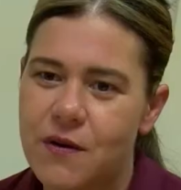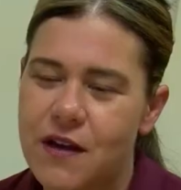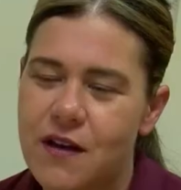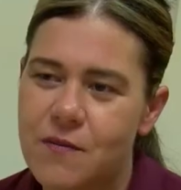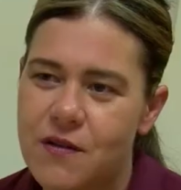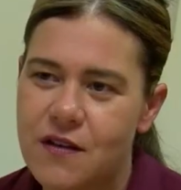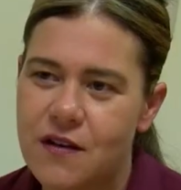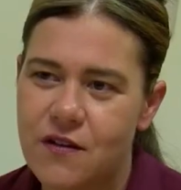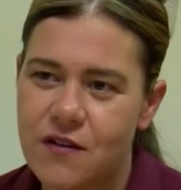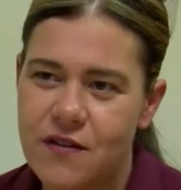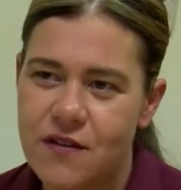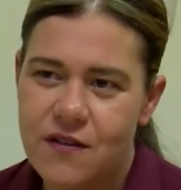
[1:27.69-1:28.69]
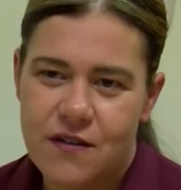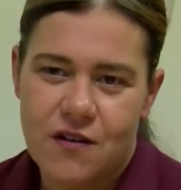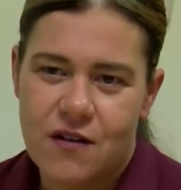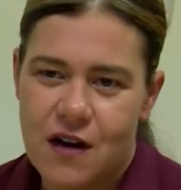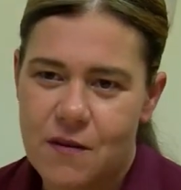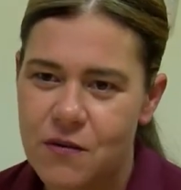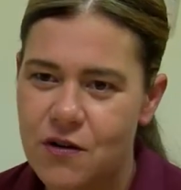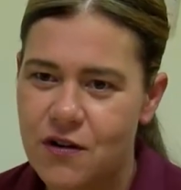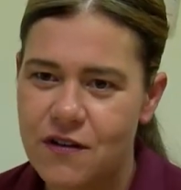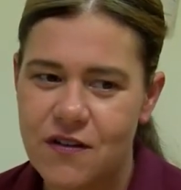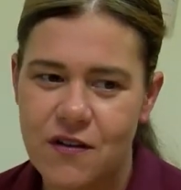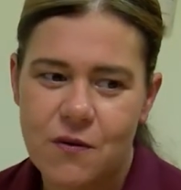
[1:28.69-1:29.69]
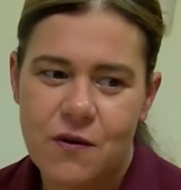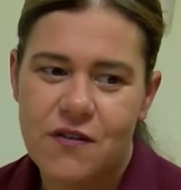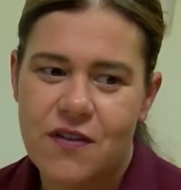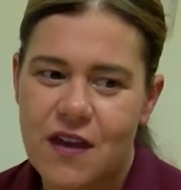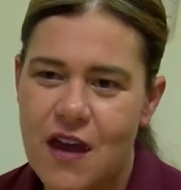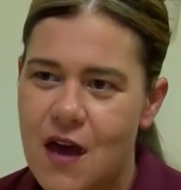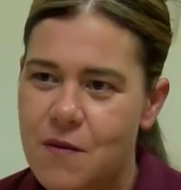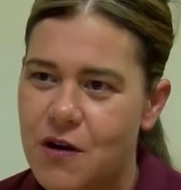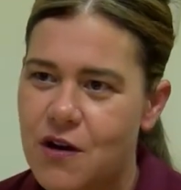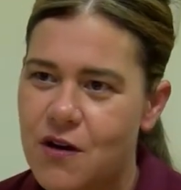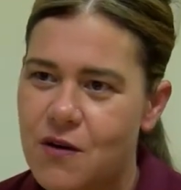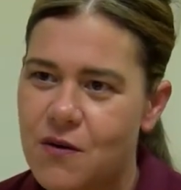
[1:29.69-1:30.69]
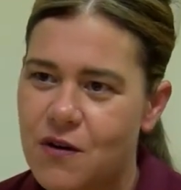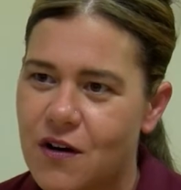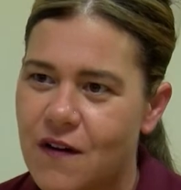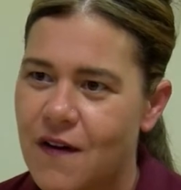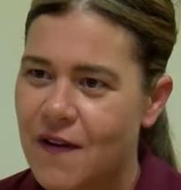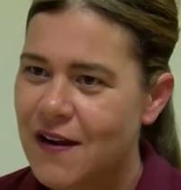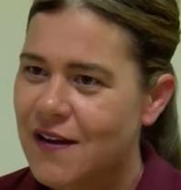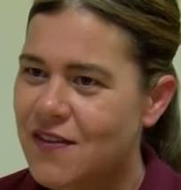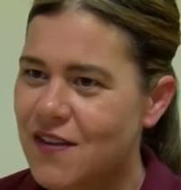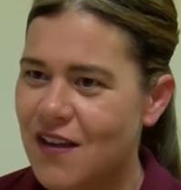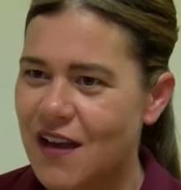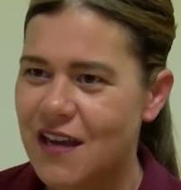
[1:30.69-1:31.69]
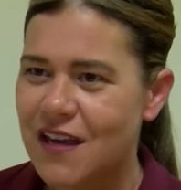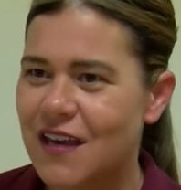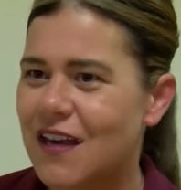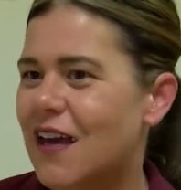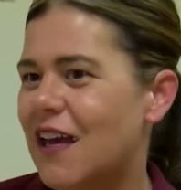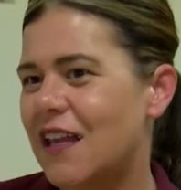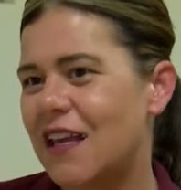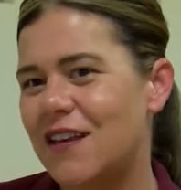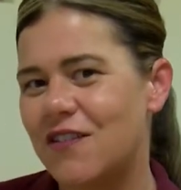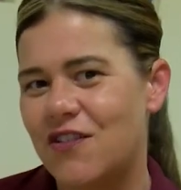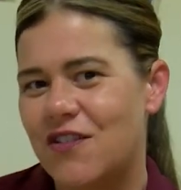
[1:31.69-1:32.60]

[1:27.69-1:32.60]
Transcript: when he comes in here. He's still humble, he still wears the camo or the Nike, and he's